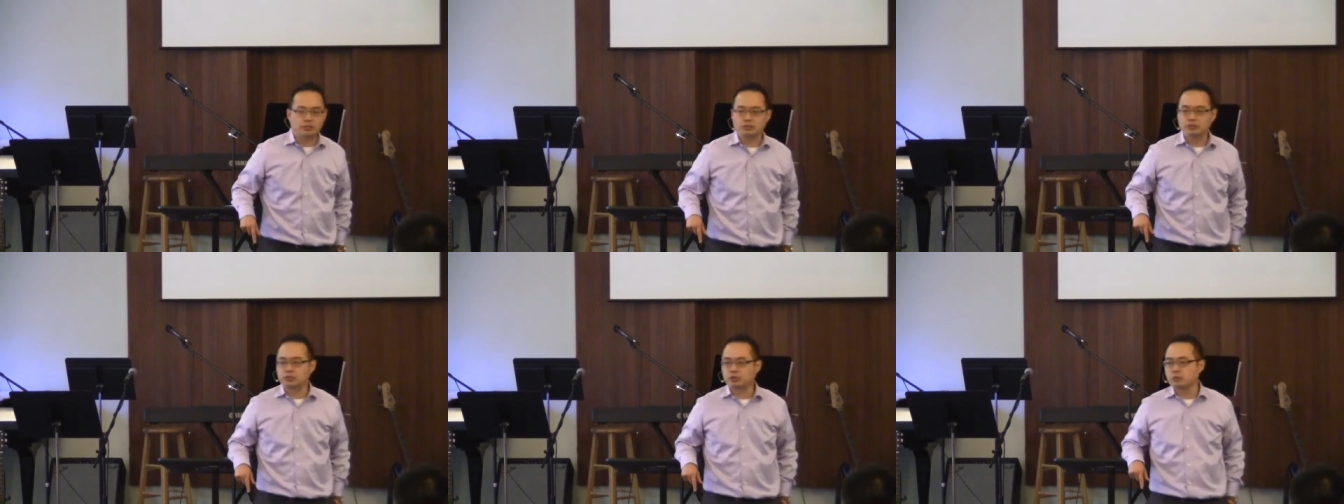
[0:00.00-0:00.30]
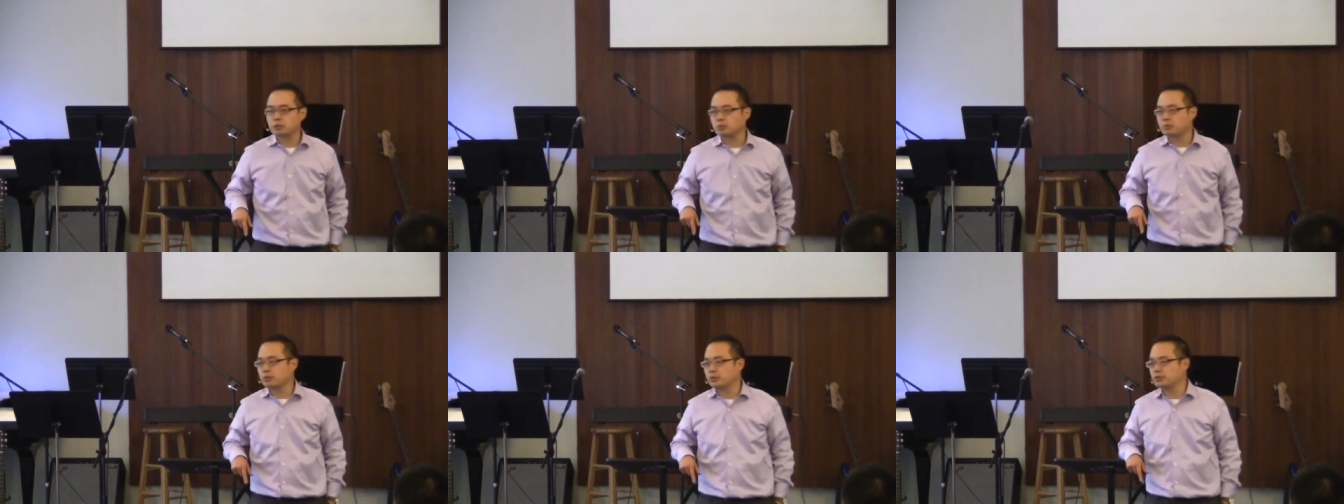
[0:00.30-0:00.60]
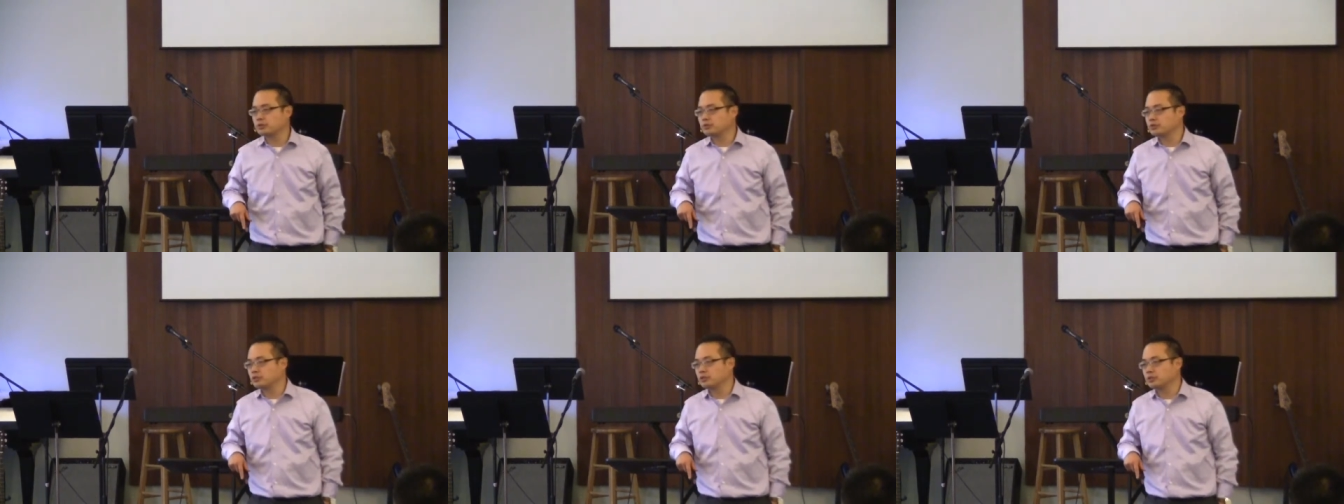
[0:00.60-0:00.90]
are so
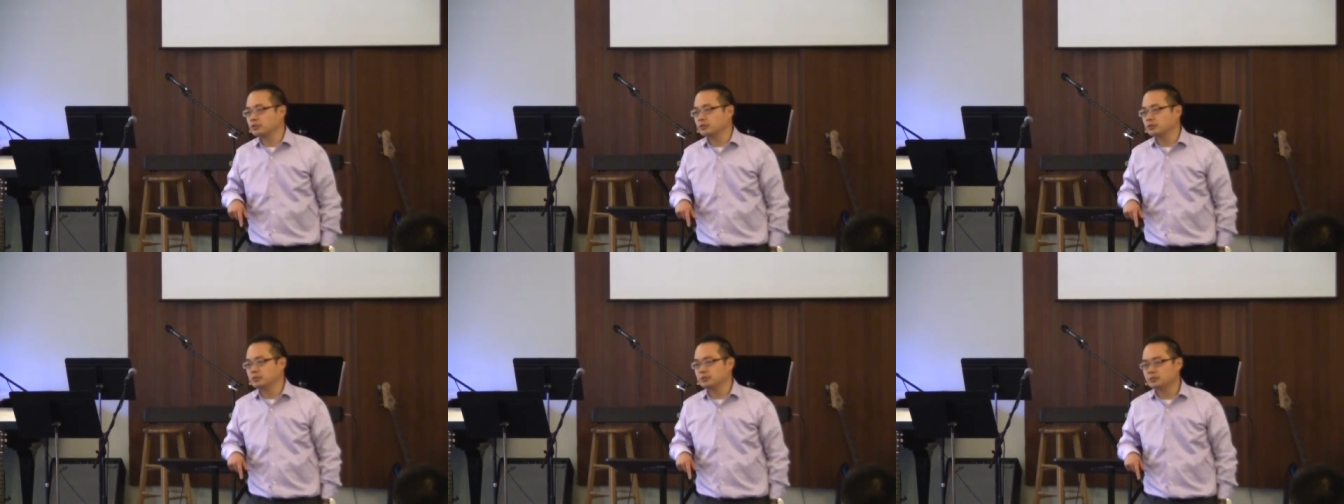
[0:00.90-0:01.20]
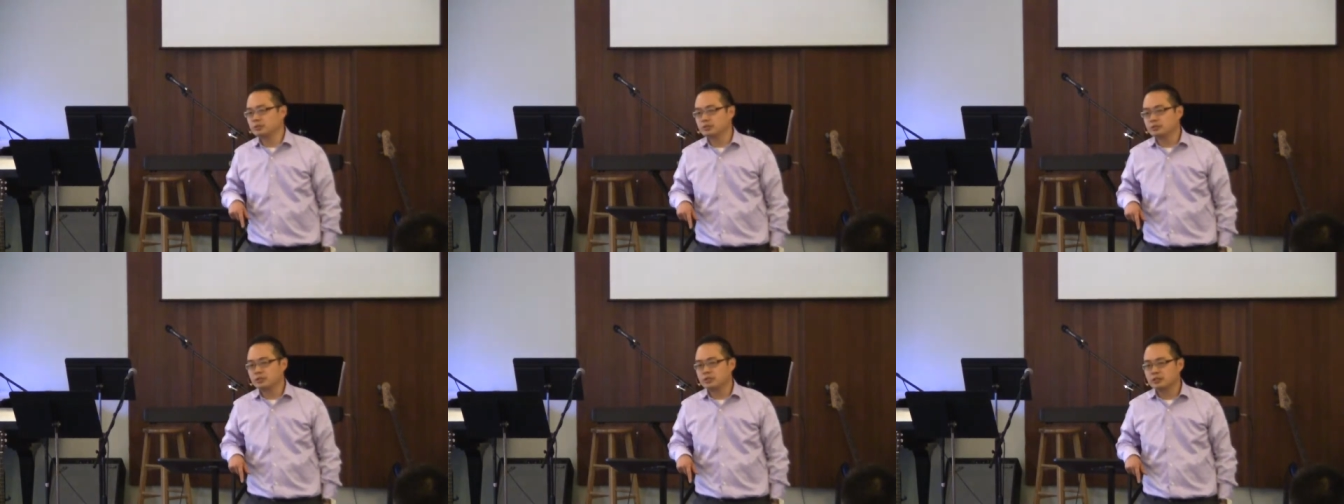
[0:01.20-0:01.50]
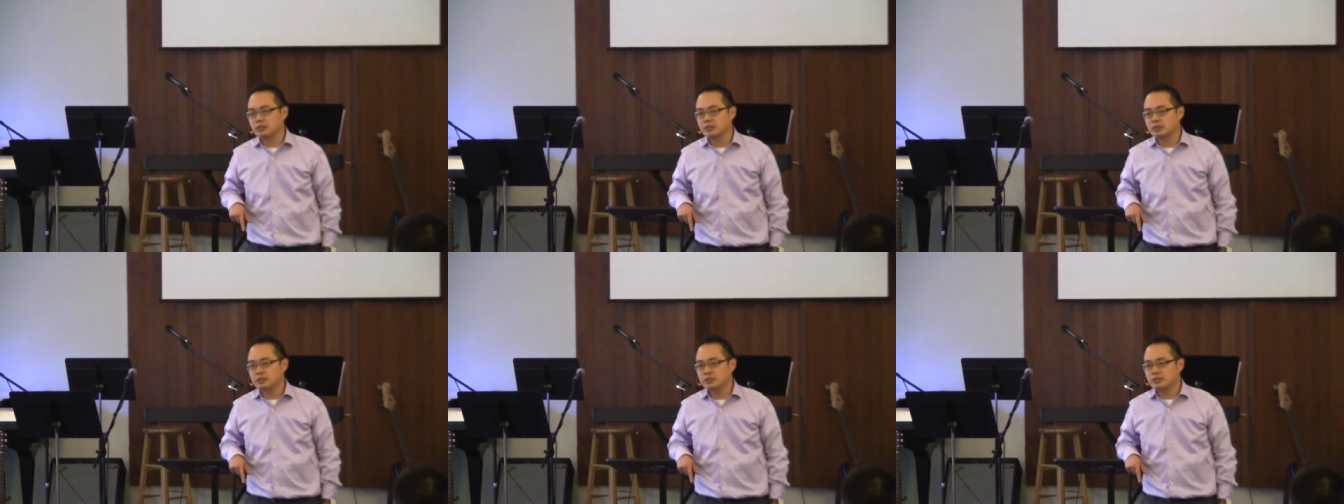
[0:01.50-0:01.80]
important to you,
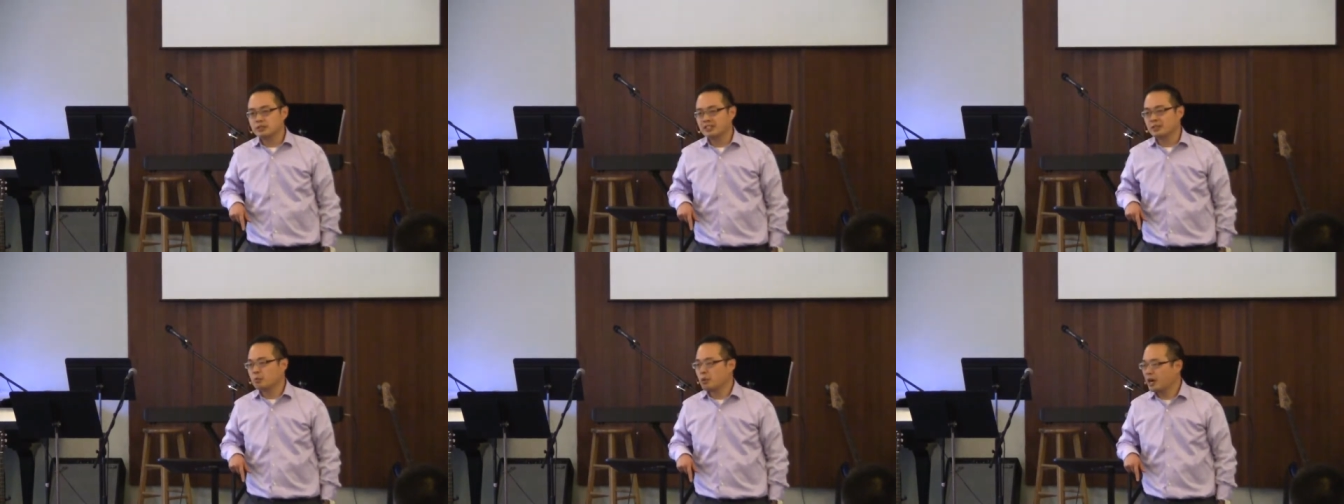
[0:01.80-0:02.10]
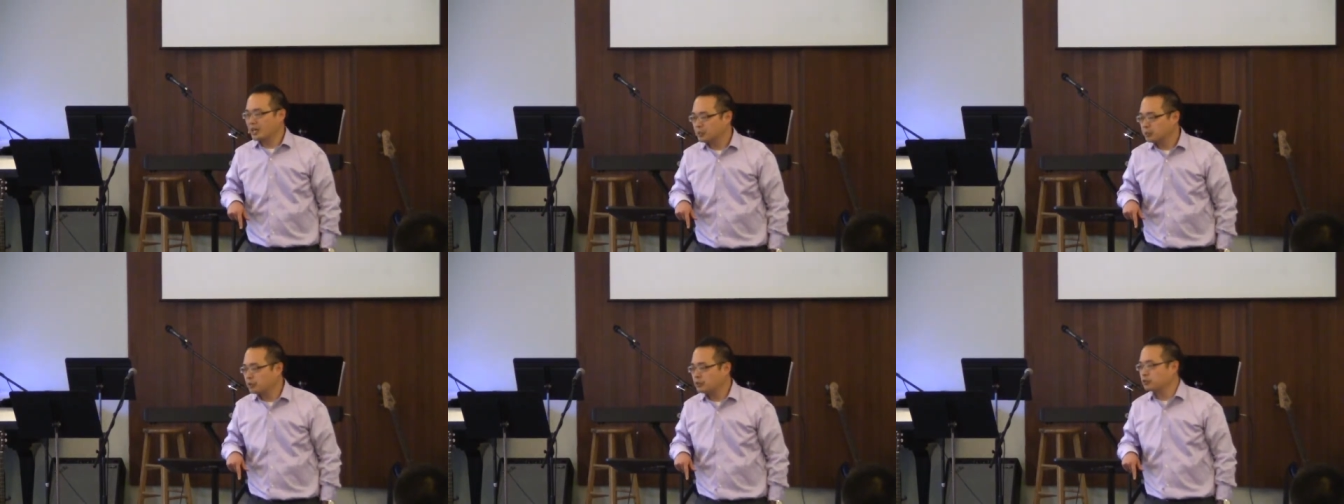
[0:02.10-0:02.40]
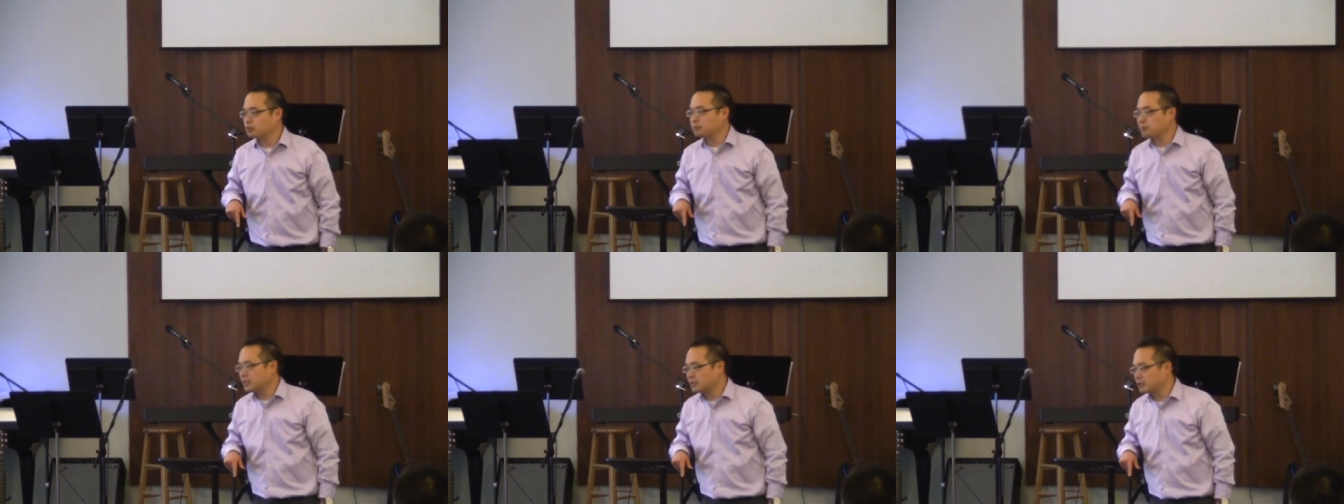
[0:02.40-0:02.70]
then why do we
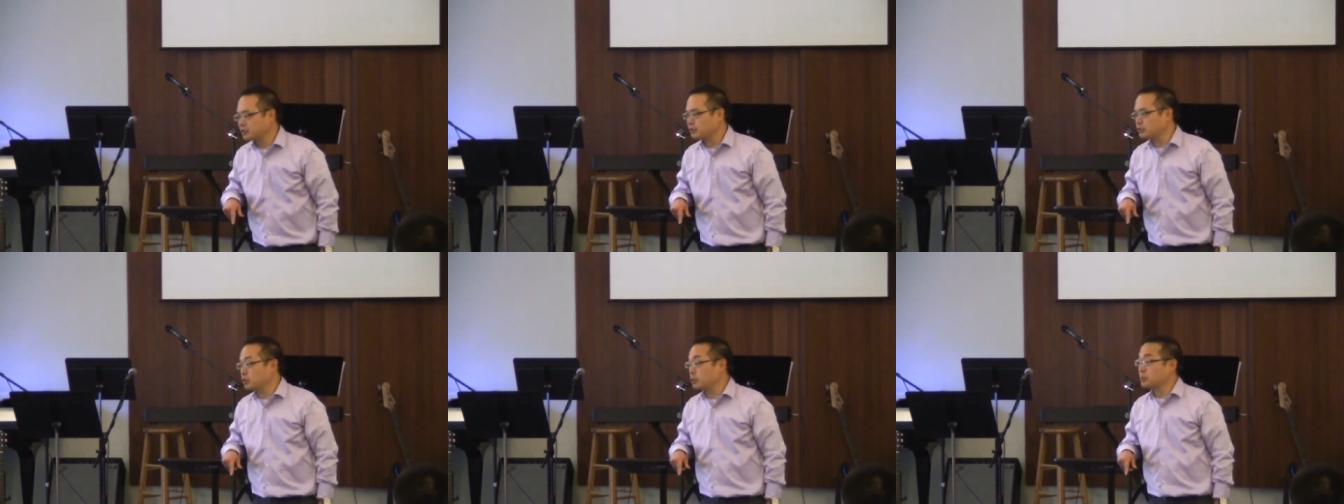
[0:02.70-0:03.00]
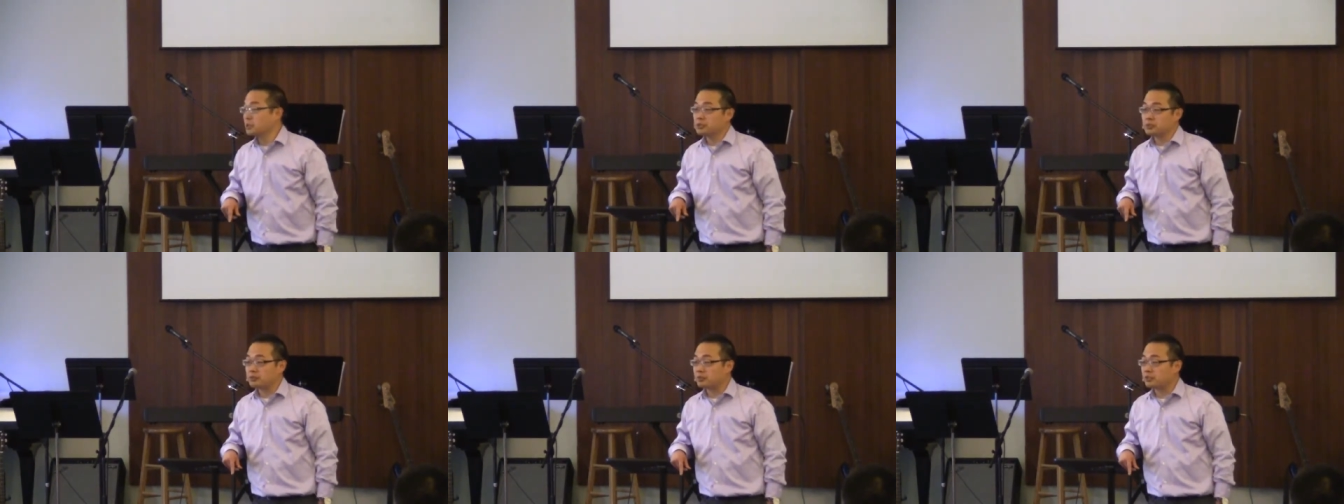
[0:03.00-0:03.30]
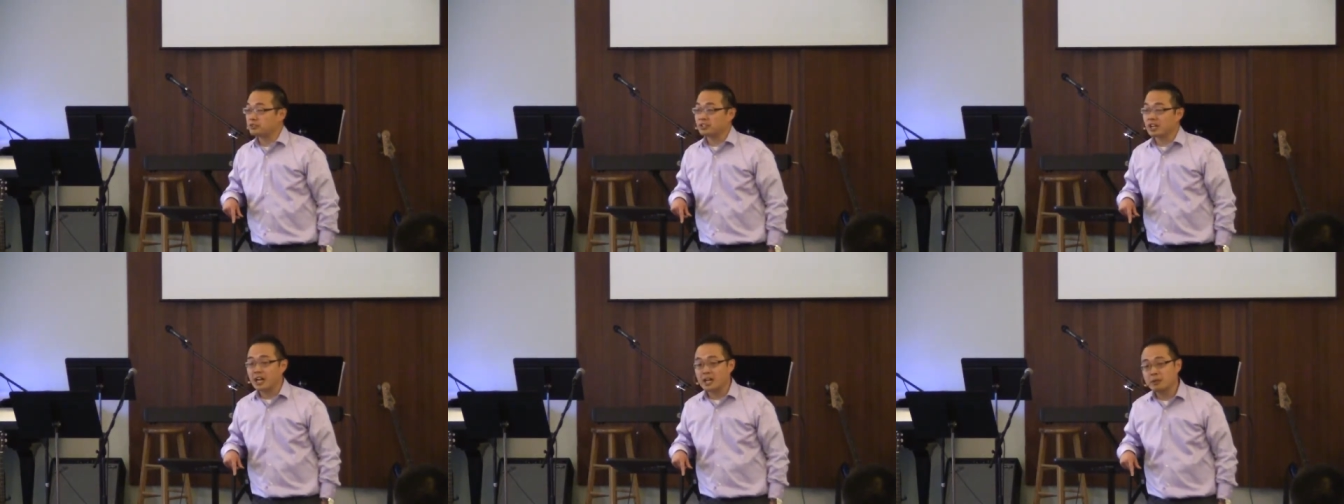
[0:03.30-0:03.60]
spend so much of
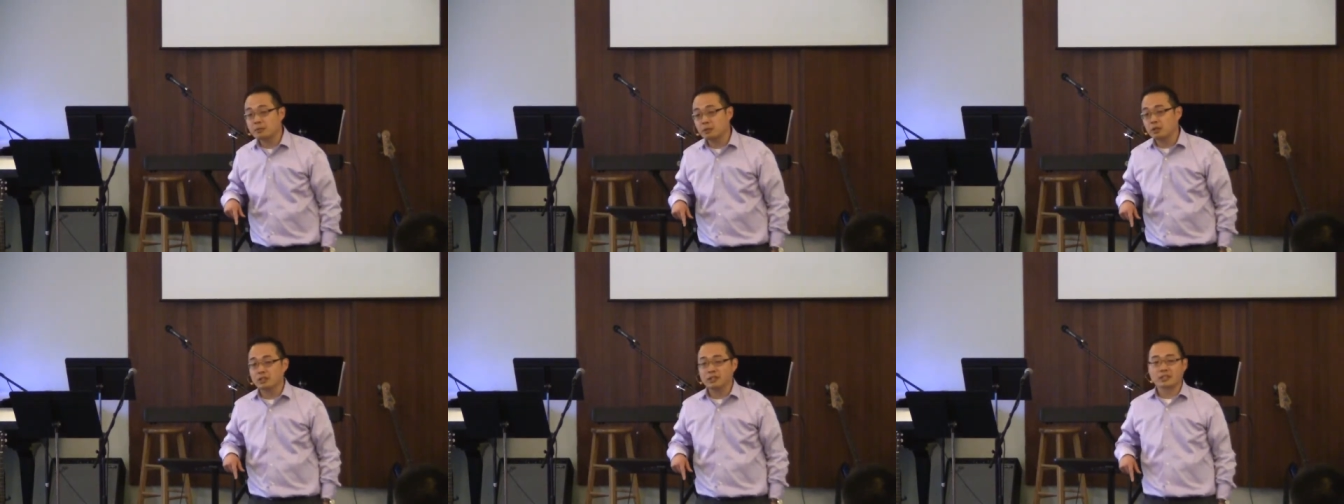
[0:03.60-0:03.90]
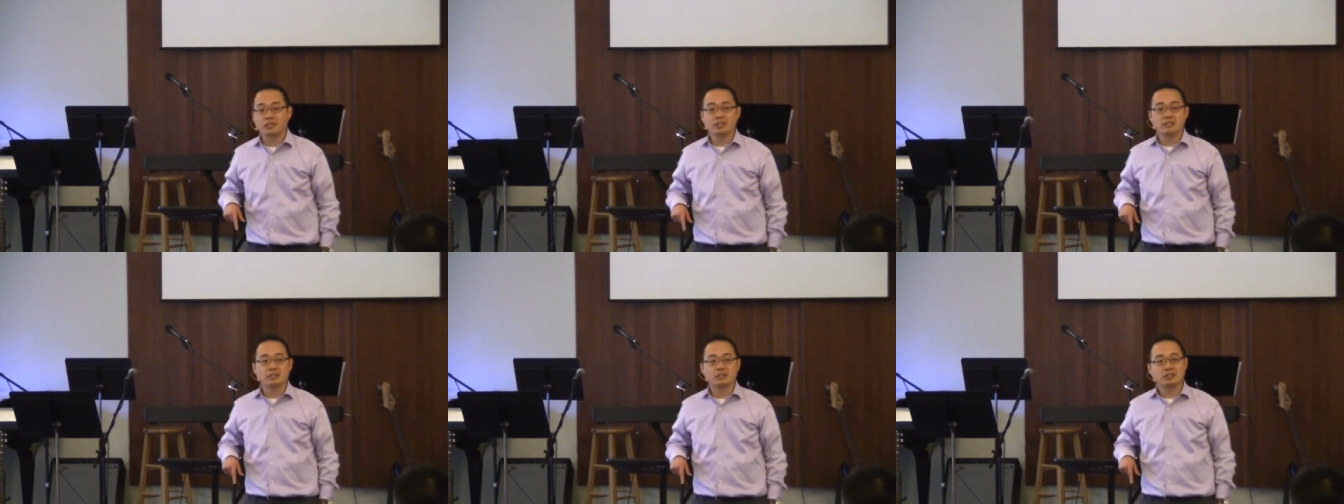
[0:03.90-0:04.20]
our time on it?